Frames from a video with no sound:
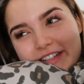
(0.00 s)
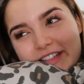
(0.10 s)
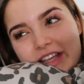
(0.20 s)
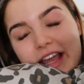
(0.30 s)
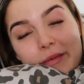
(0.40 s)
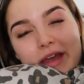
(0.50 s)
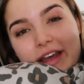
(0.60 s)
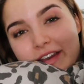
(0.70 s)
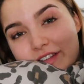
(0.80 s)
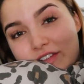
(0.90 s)
So yeah, we
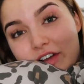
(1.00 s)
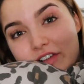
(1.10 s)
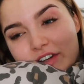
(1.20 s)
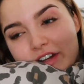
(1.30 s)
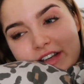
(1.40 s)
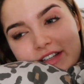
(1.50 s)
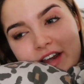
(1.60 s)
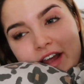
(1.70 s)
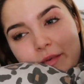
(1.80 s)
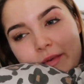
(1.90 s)
had such a nice night.